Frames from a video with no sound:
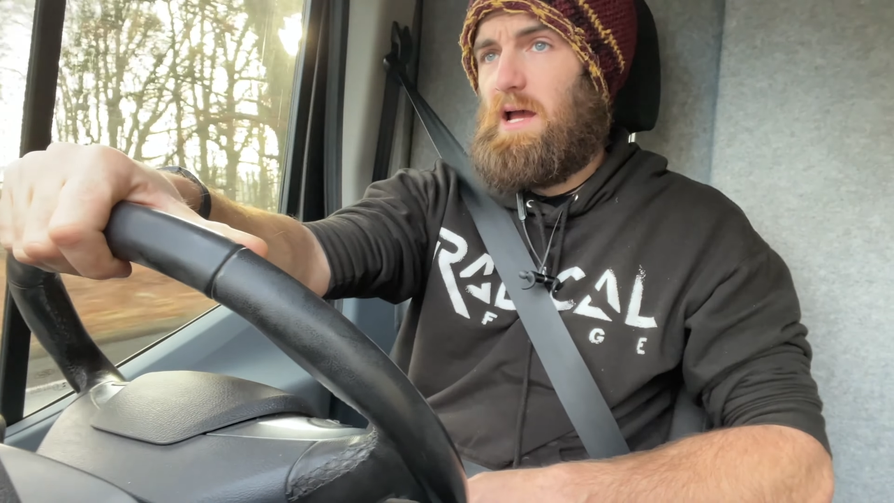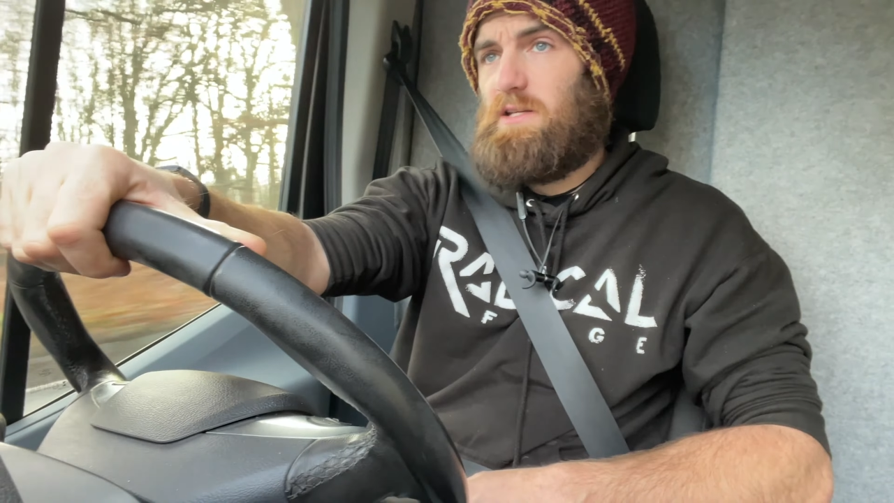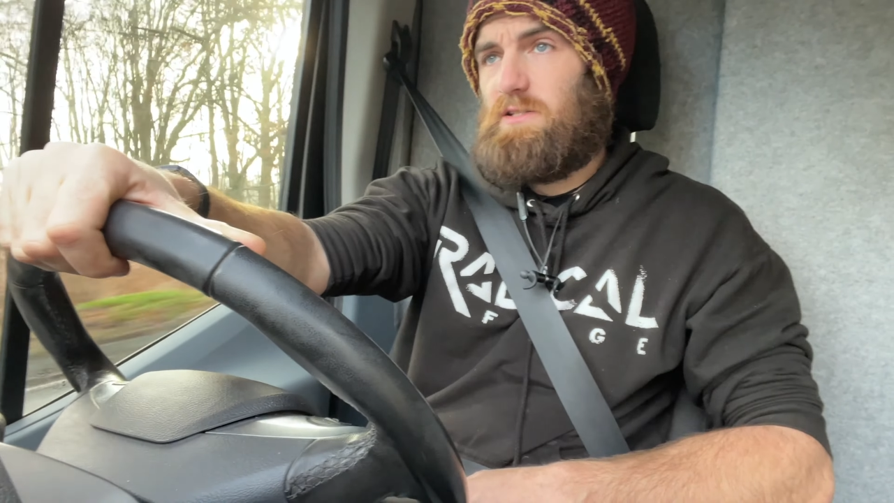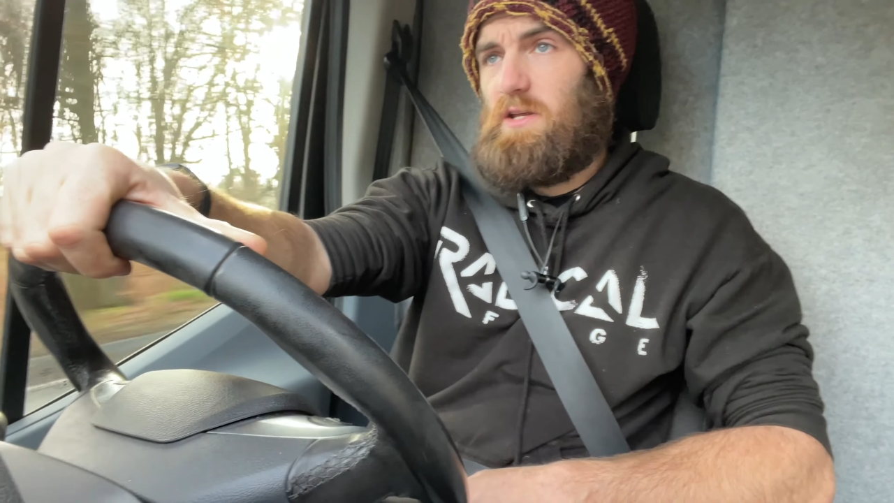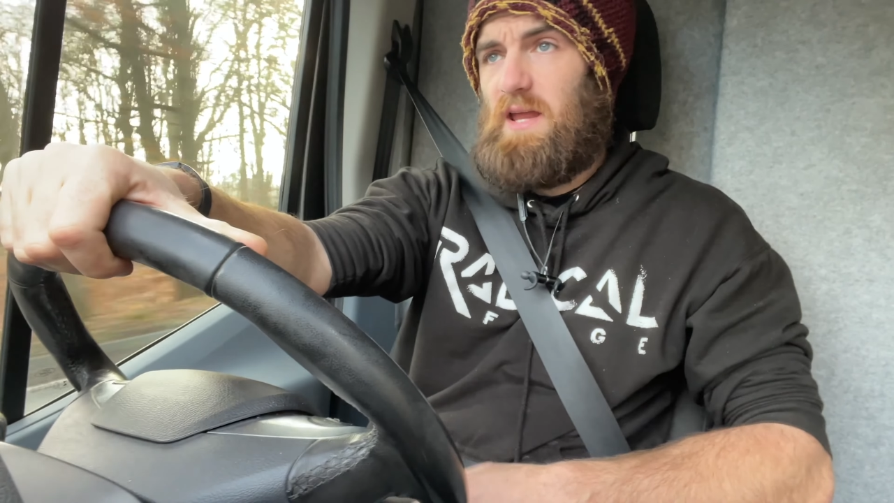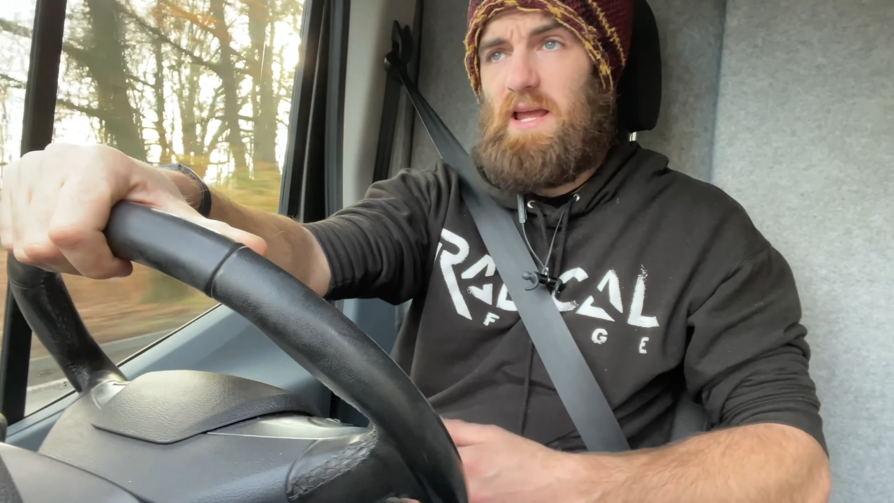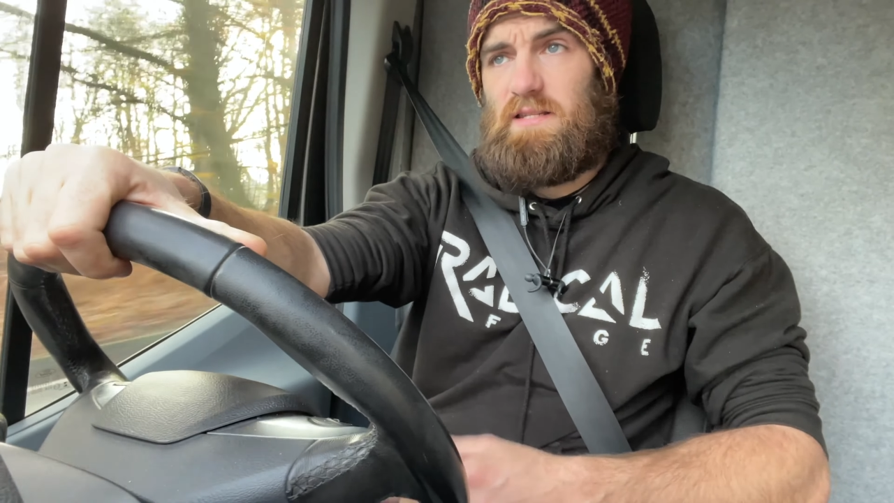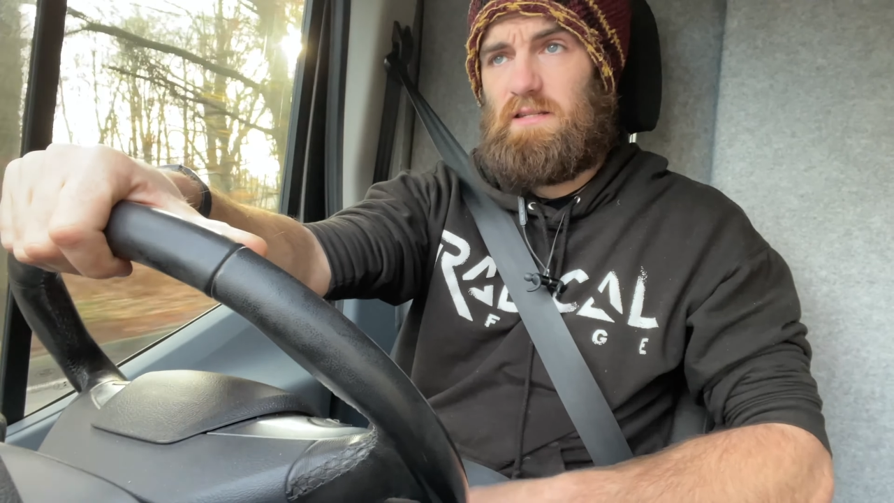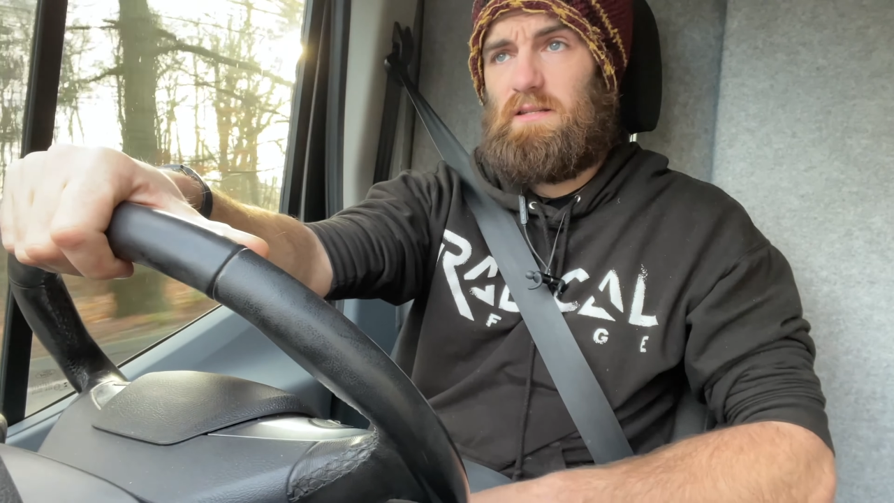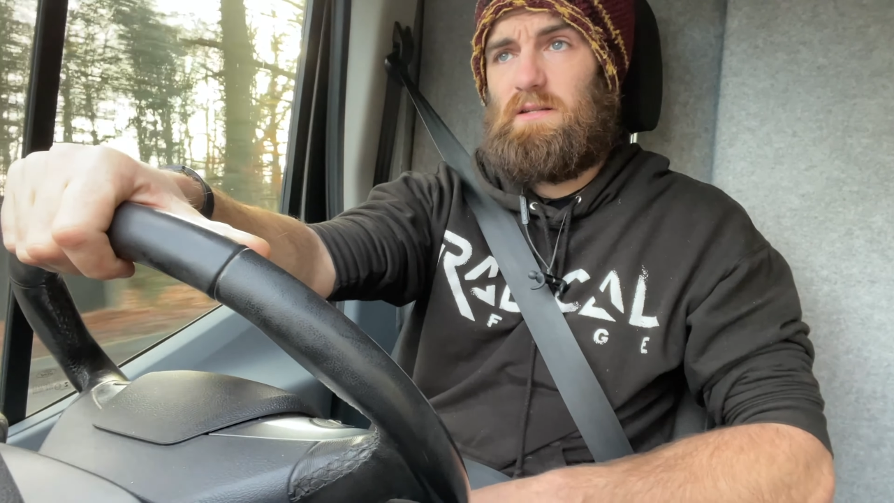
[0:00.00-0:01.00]
So
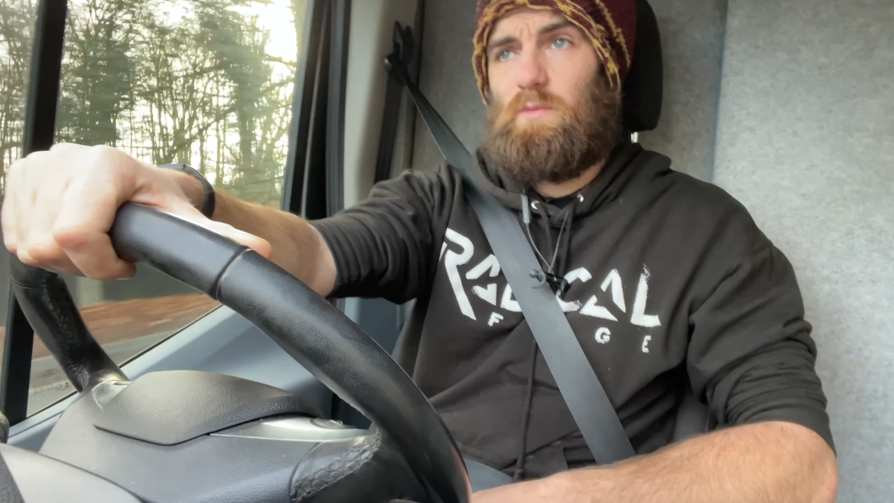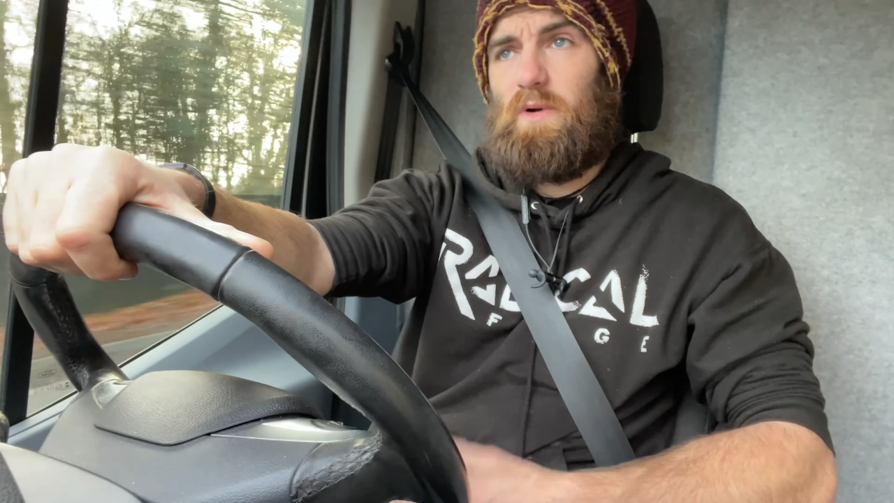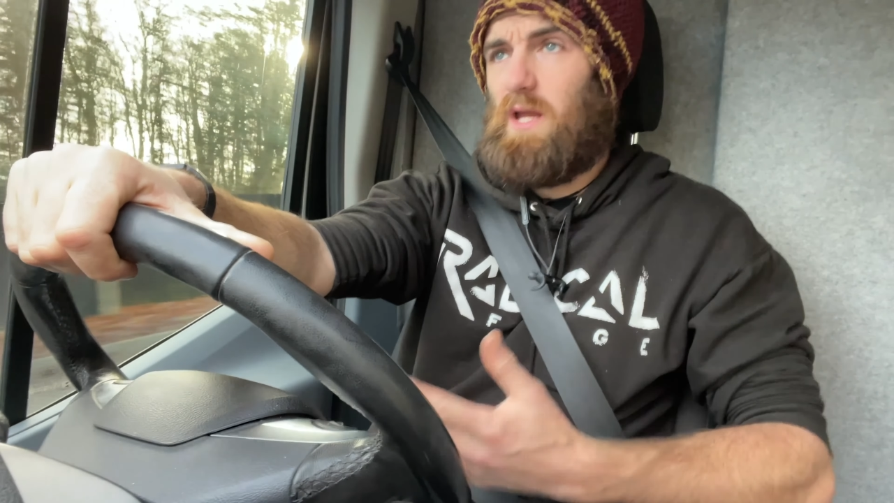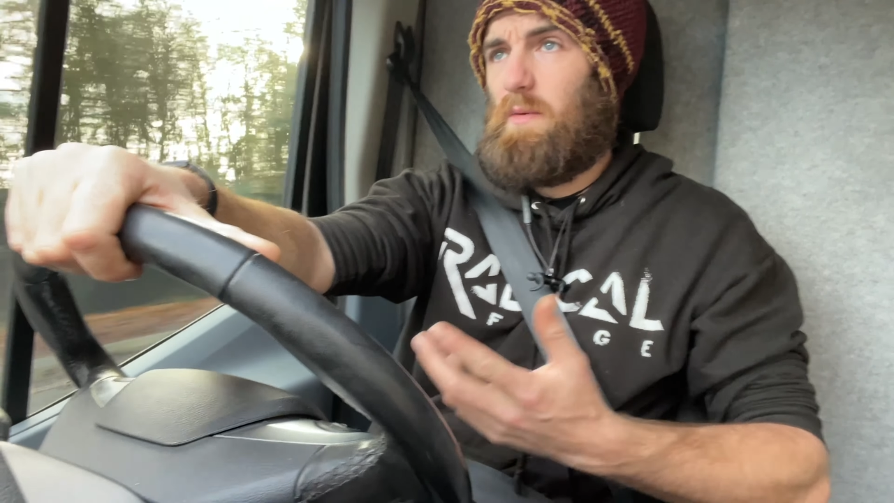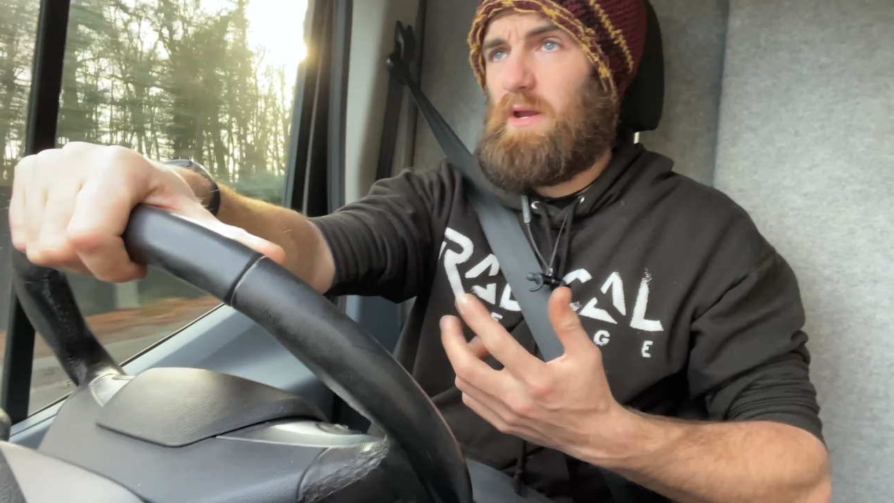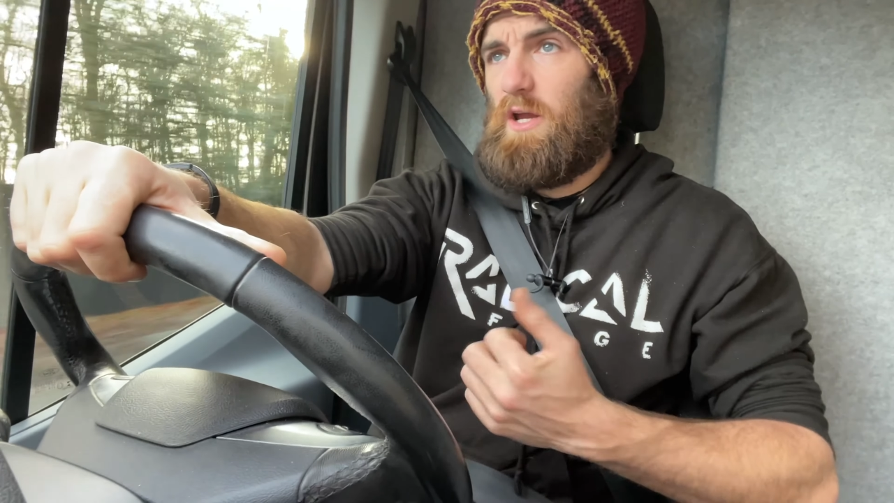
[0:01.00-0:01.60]
yes, we're going